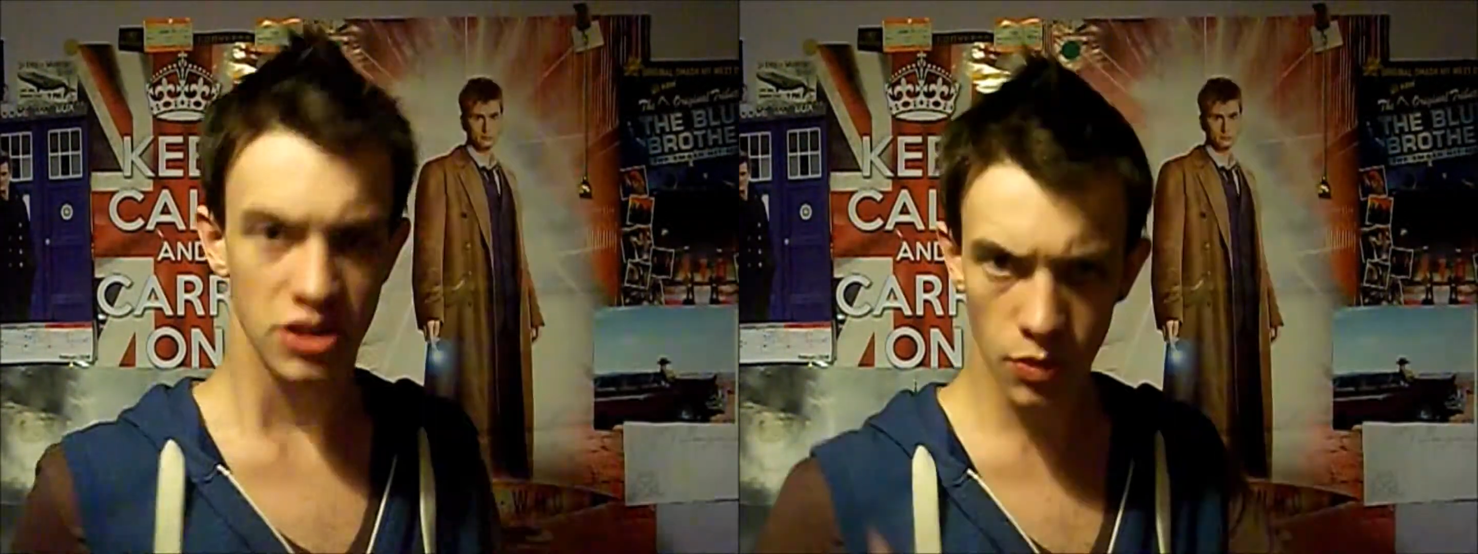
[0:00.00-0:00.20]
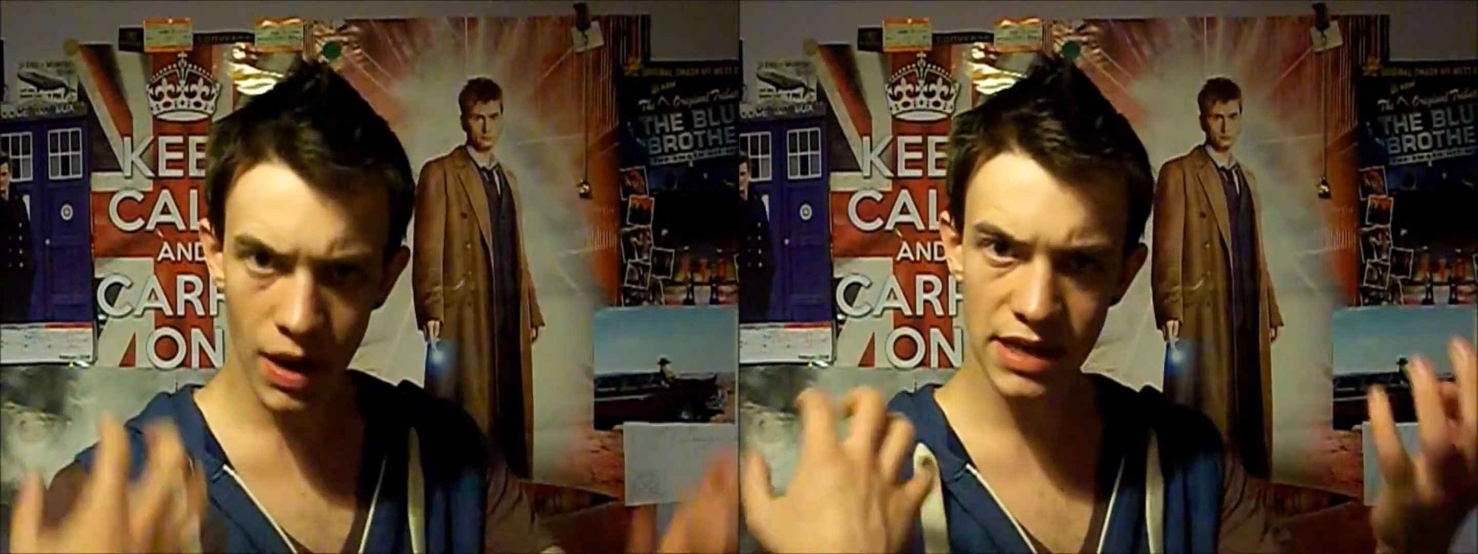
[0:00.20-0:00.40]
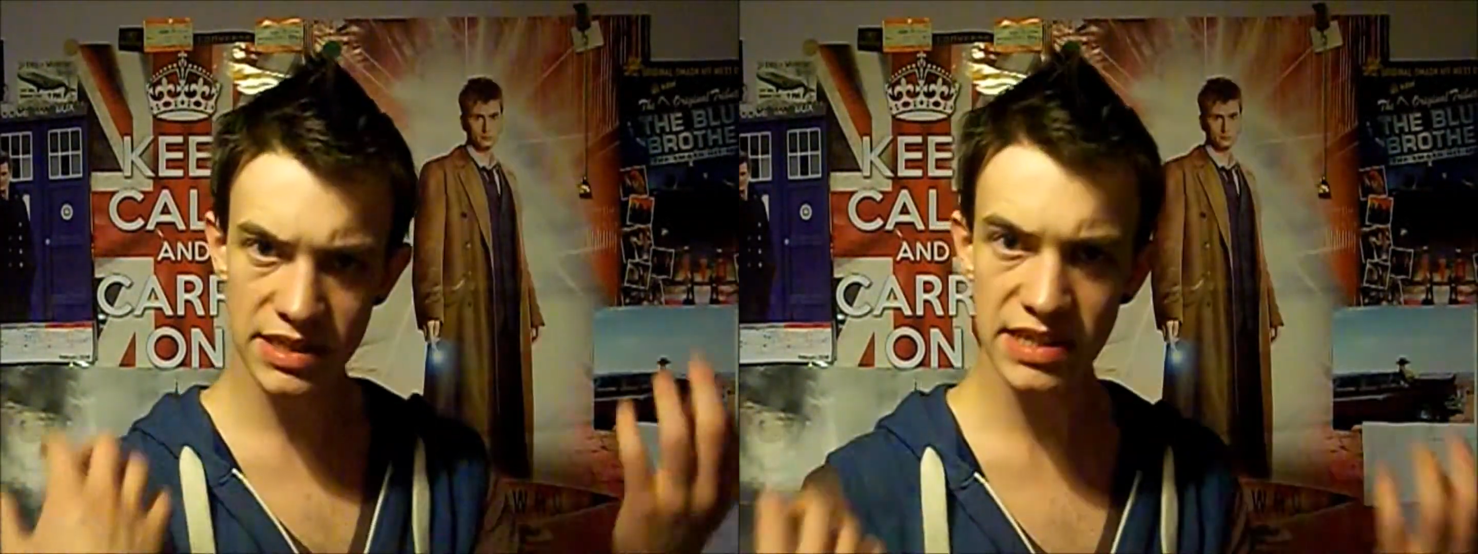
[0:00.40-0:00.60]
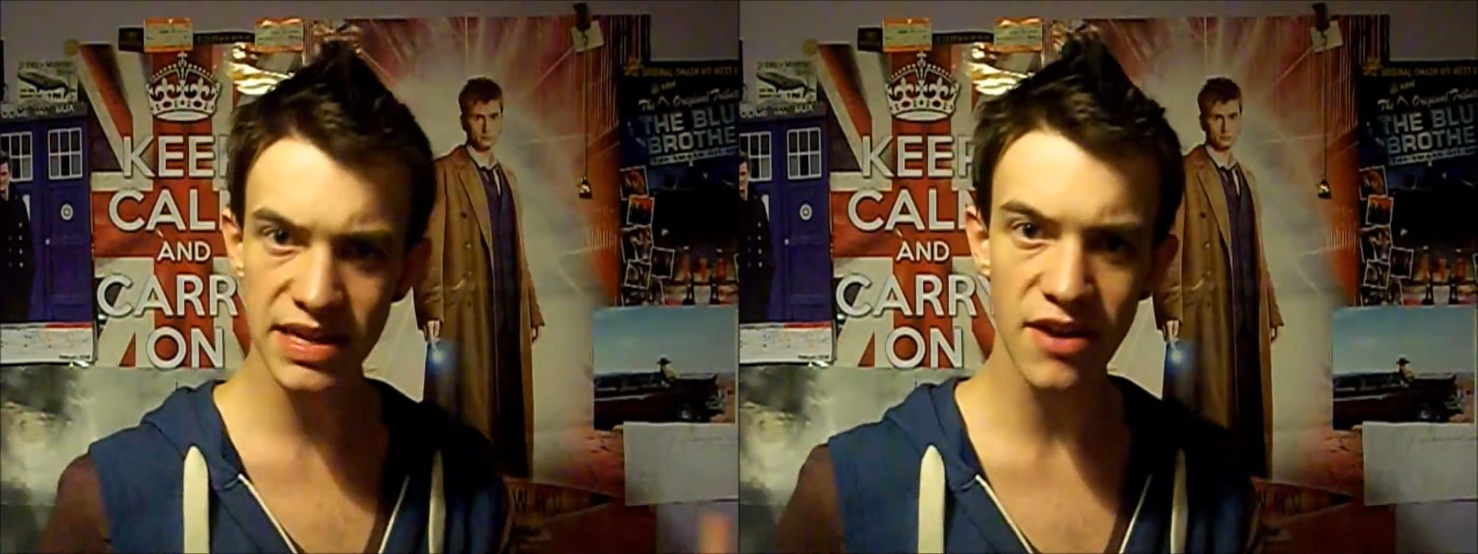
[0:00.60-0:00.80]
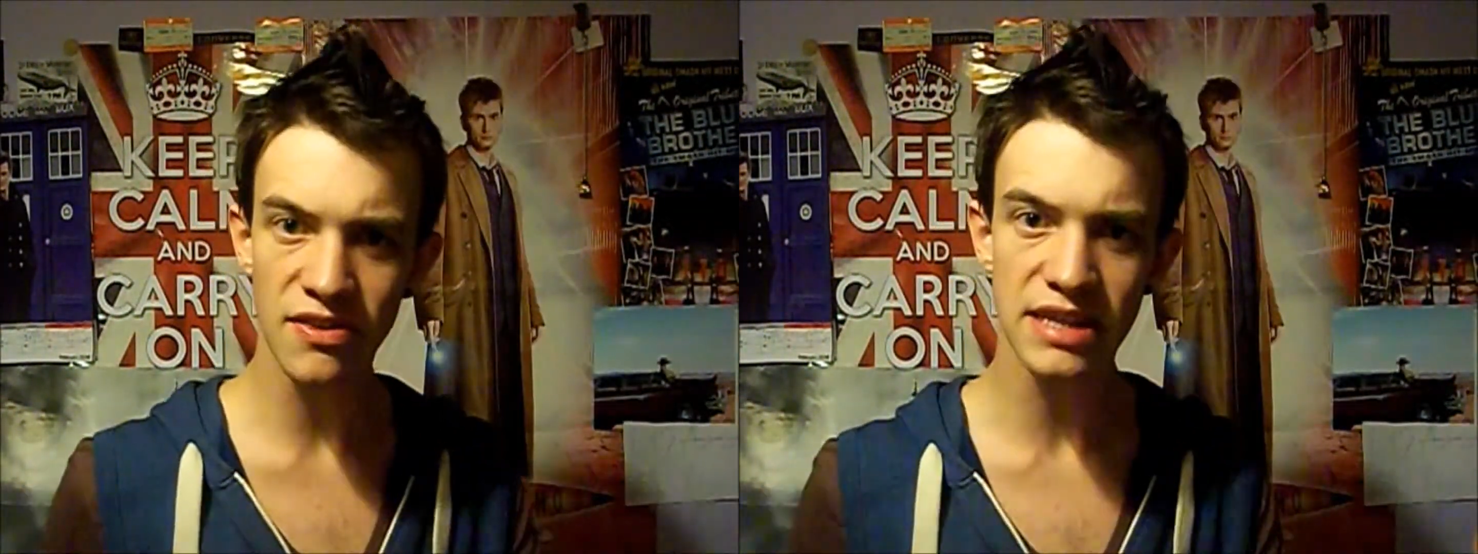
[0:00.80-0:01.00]
So why is this
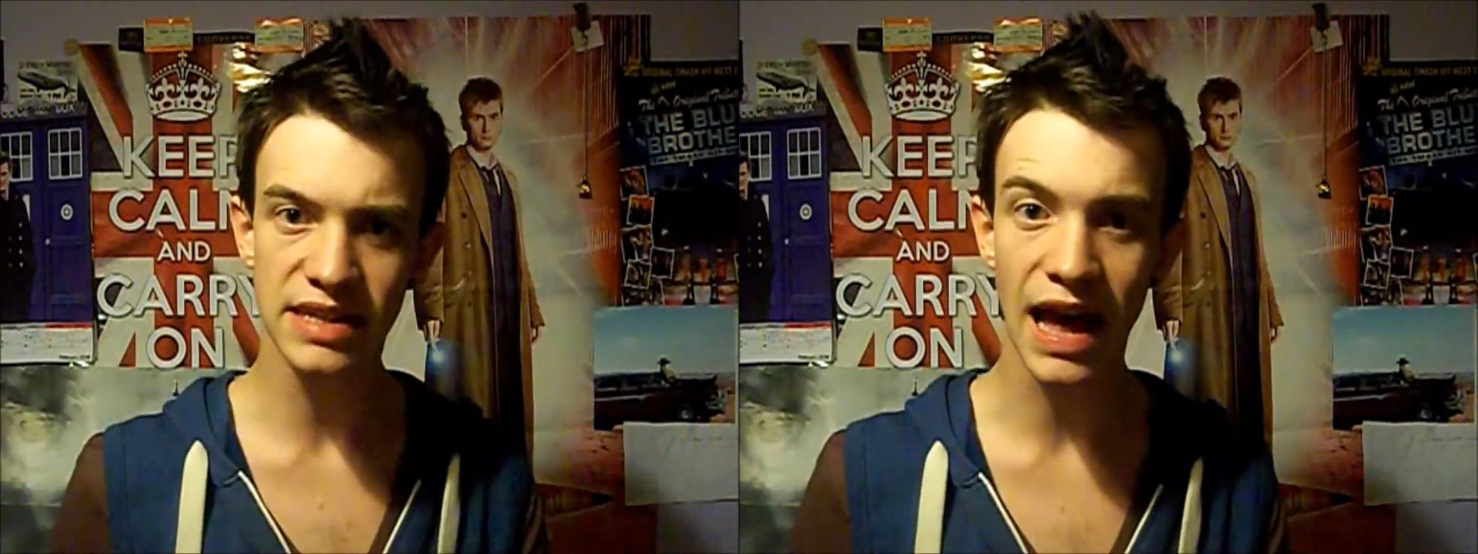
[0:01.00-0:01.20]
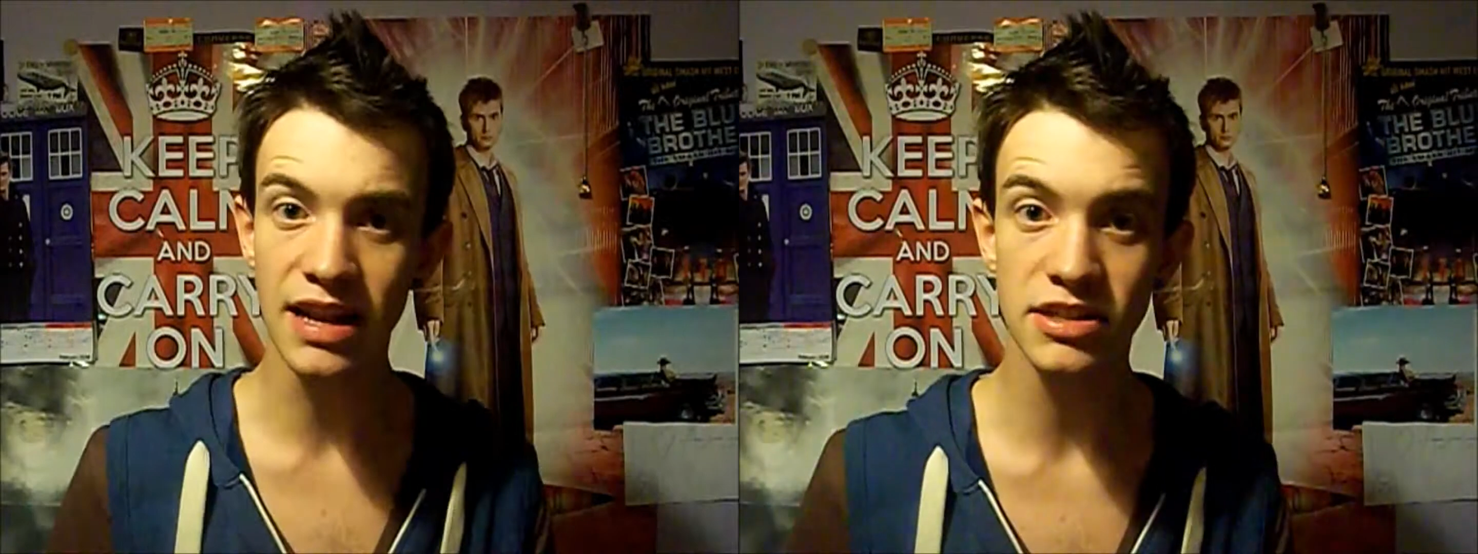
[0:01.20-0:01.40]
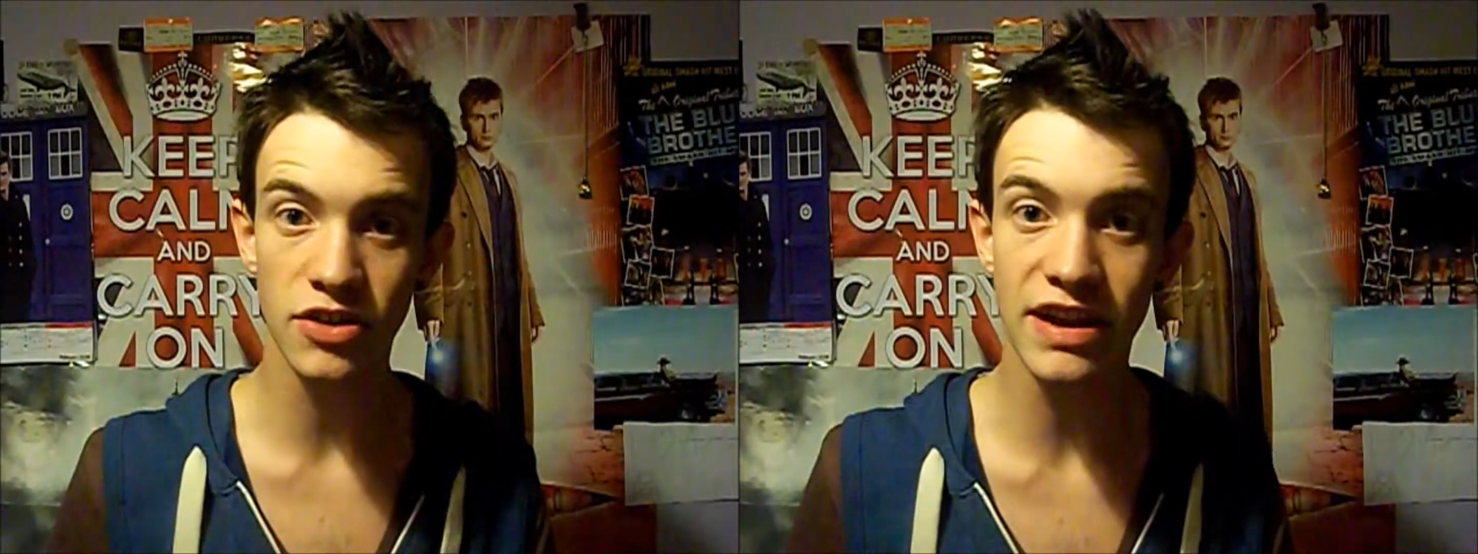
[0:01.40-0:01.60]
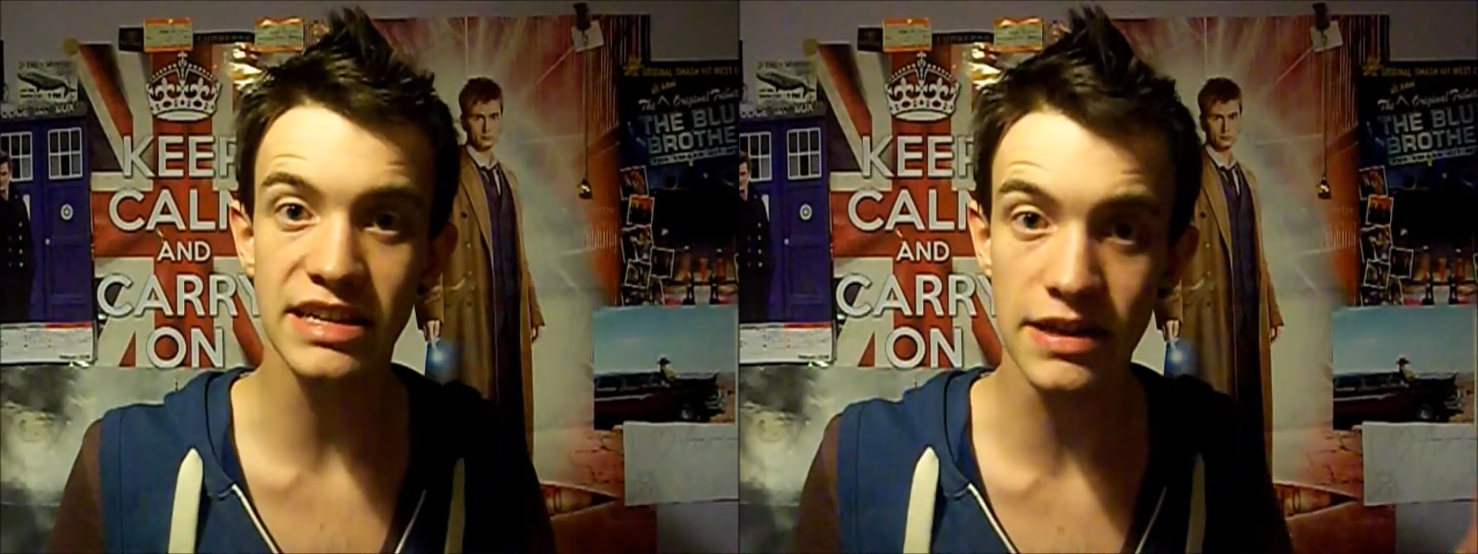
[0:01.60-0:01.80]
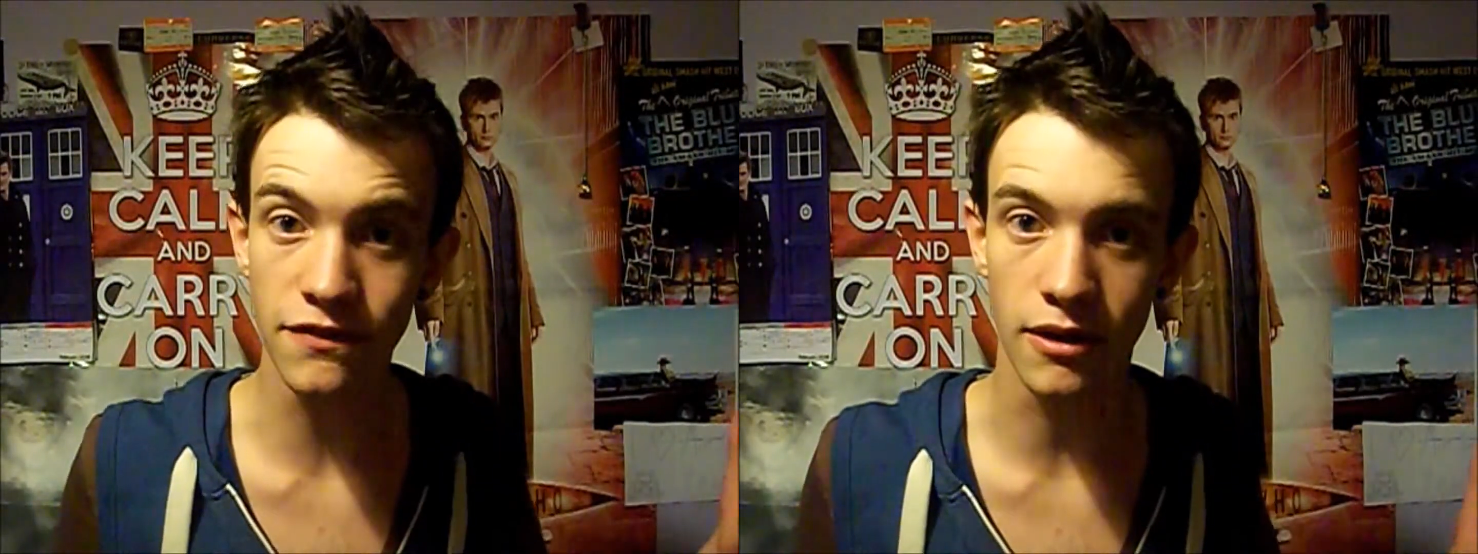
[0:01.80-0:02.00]
year and this calendar any
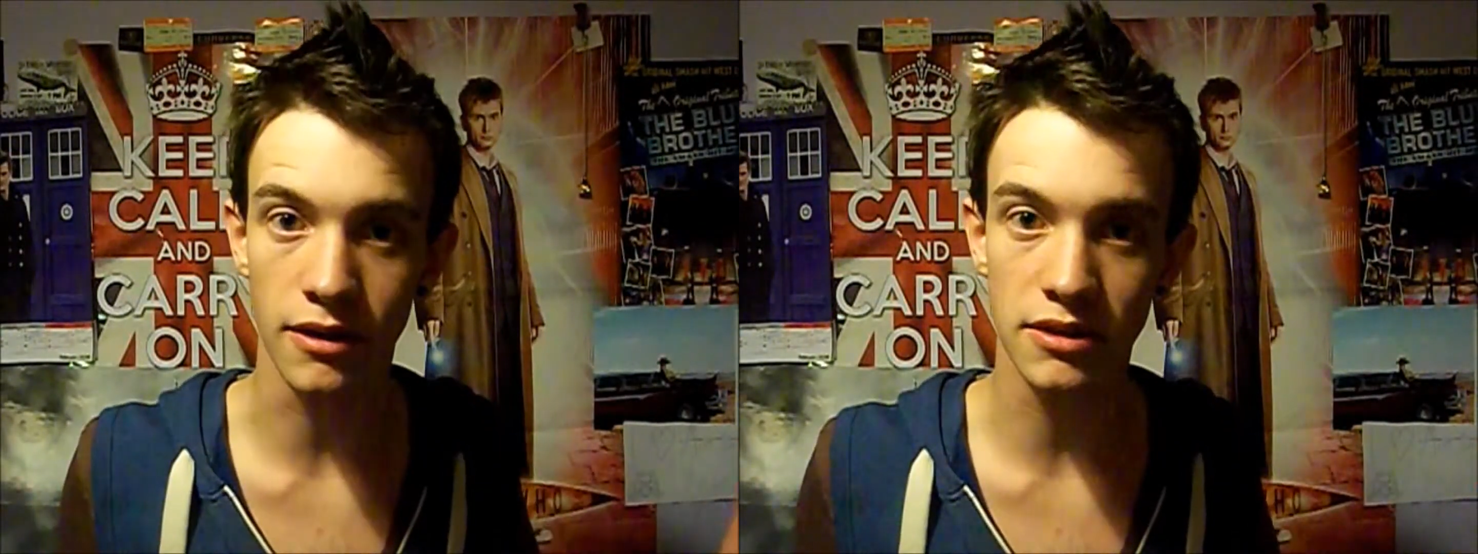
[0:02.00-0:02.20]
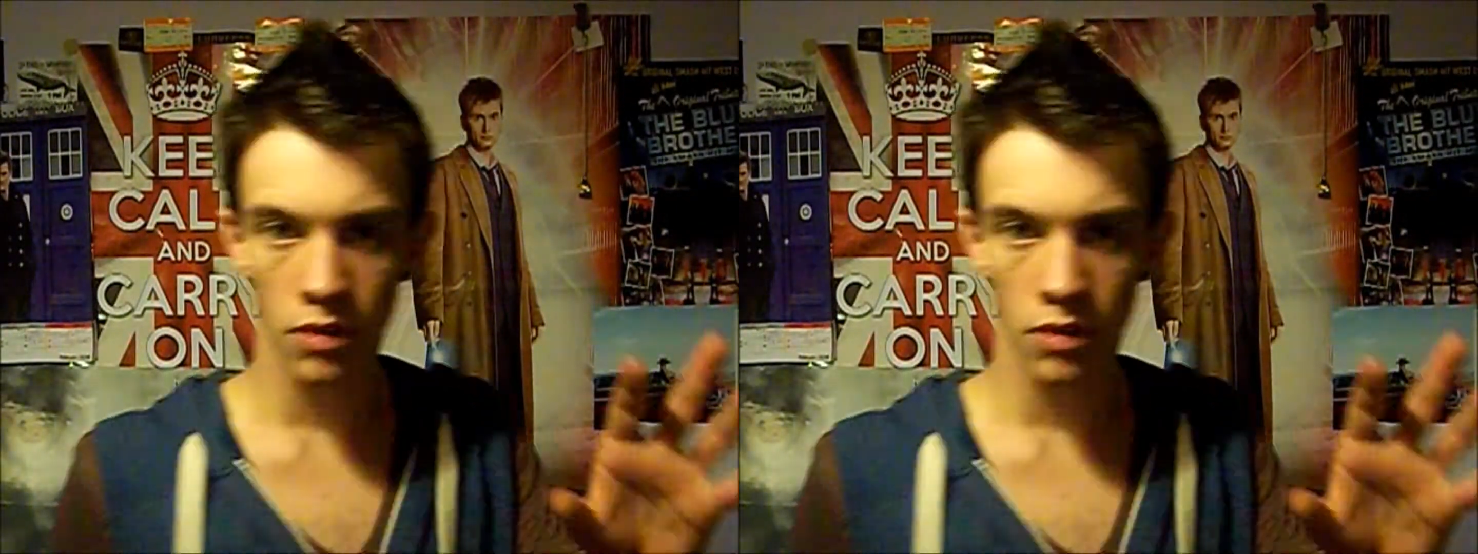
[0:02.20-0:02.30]
different?